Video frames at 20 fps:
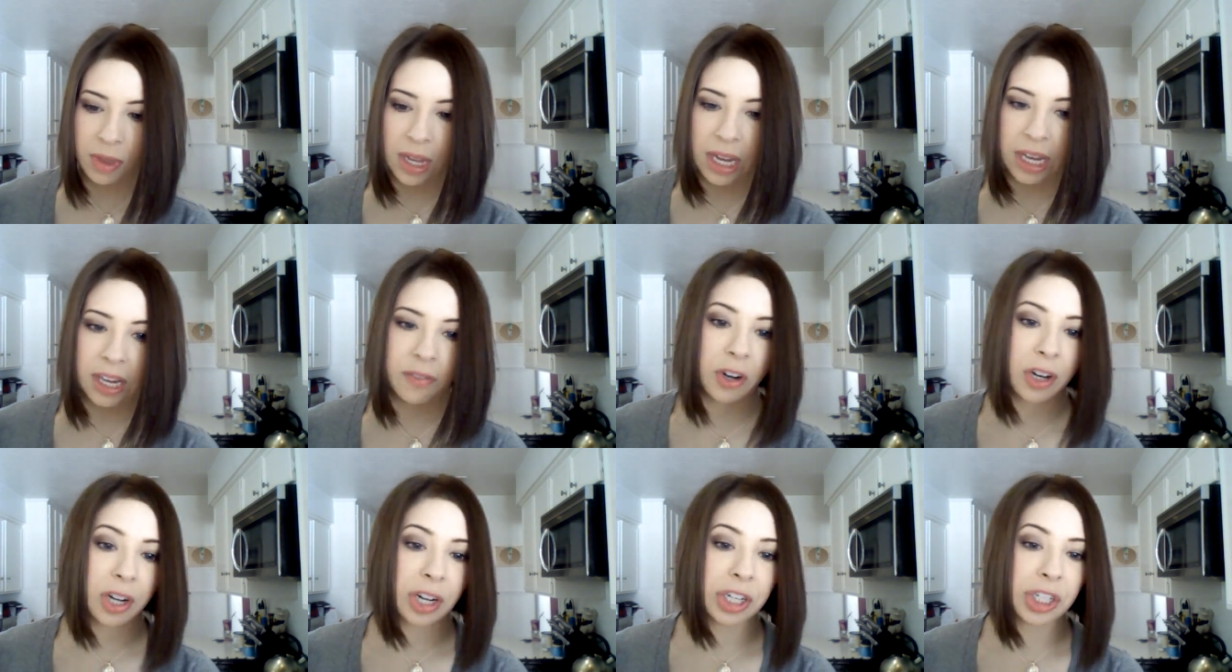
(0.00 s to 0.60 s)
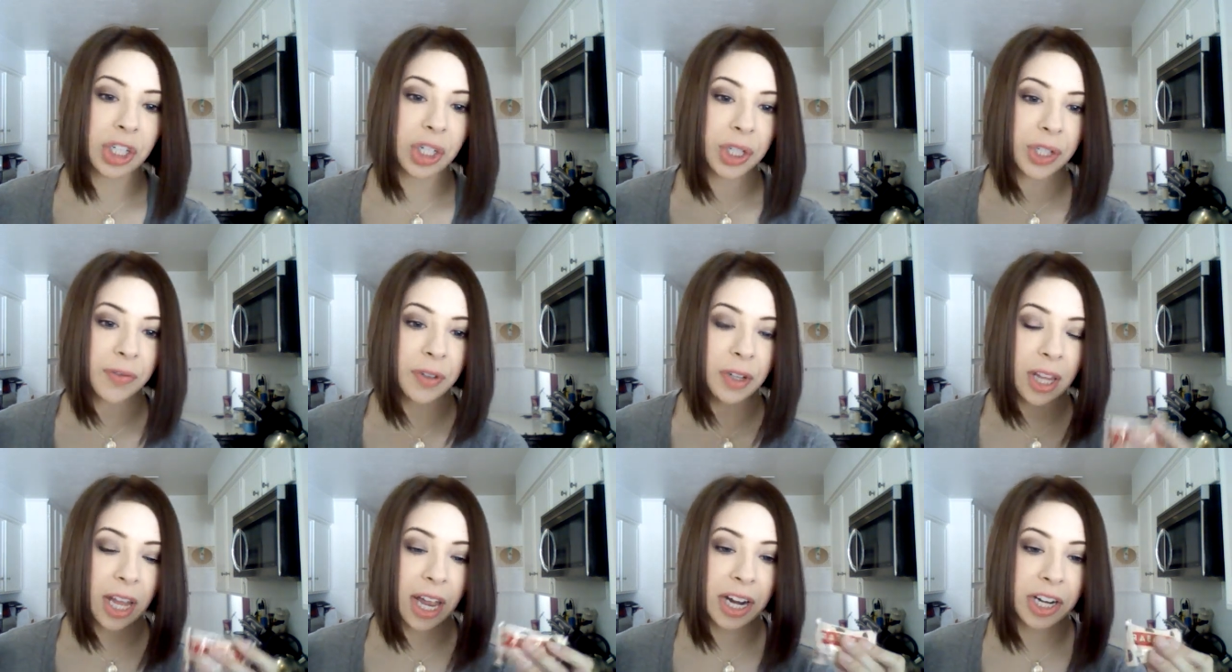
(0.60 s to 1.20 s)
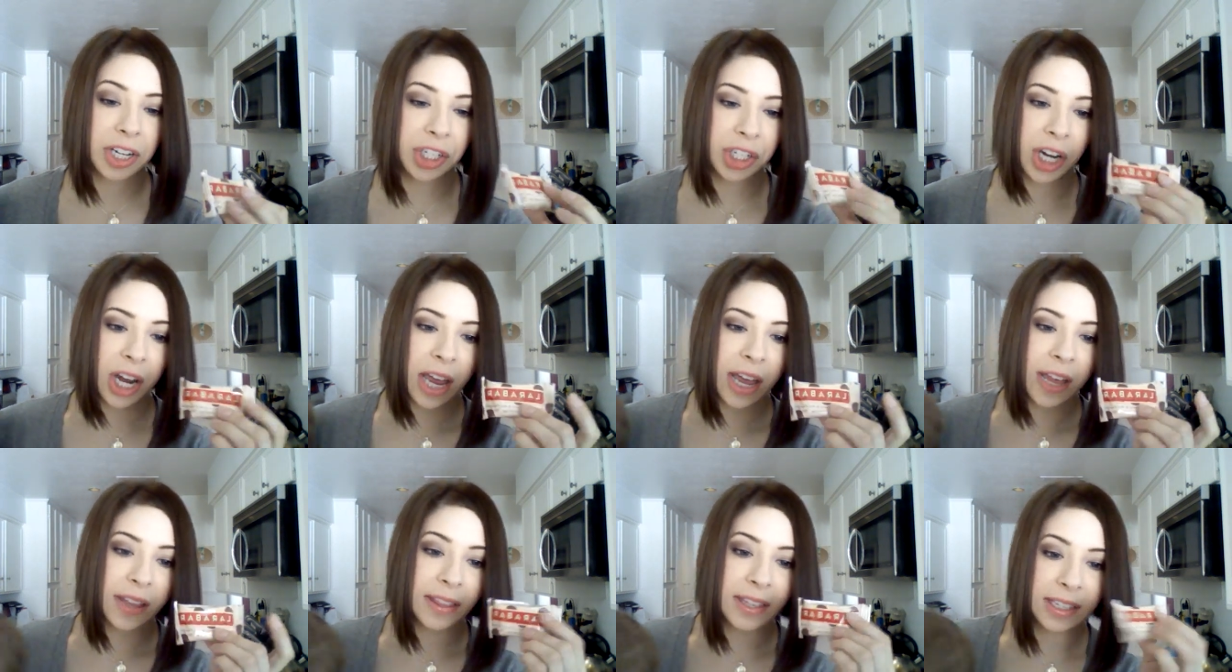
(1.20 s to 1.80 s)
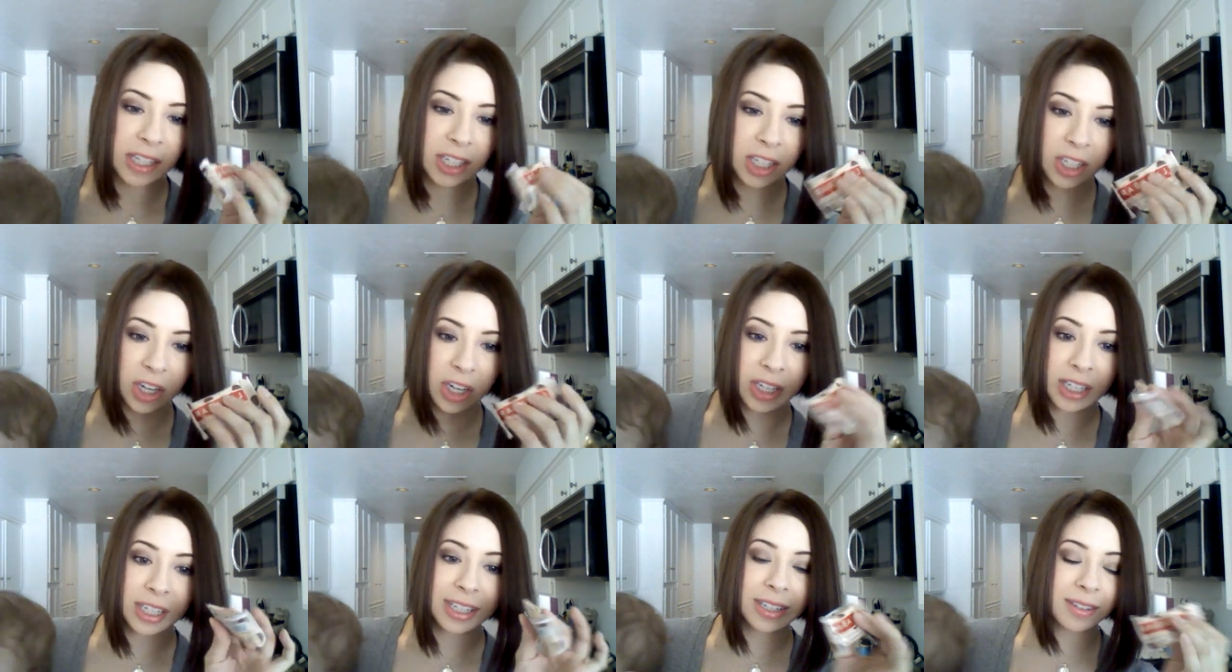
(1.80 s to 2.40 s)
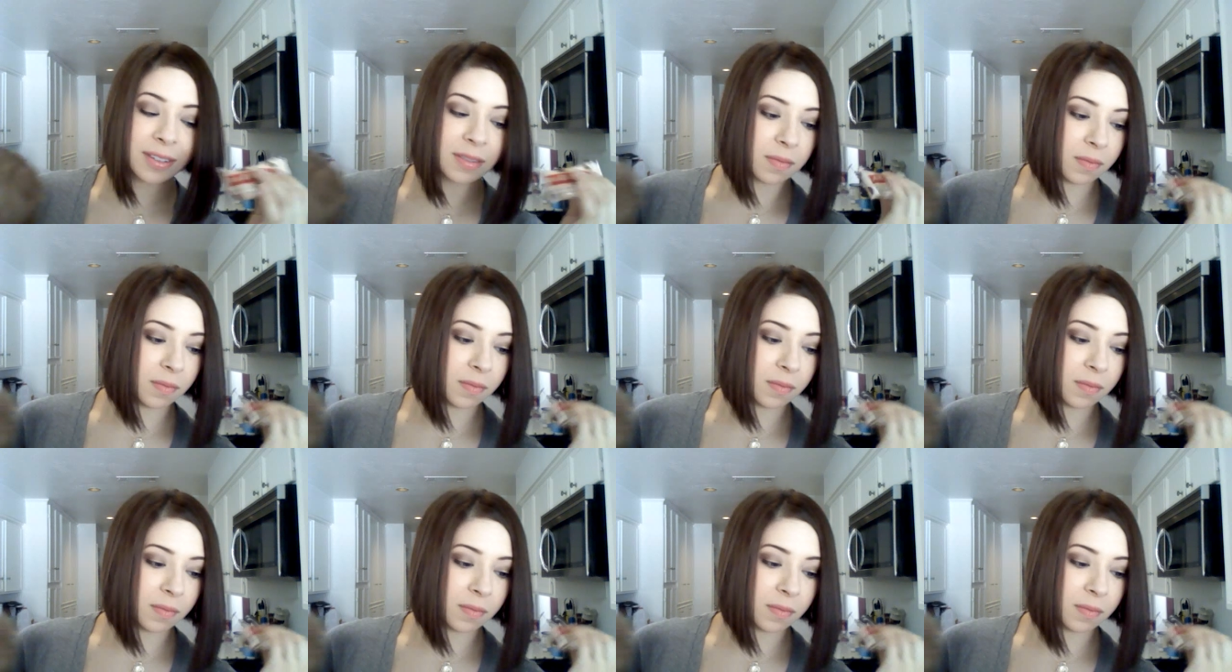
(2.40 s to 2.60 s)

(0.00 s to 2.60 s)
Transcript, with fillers: like if you're gonna juice for lunch this is good to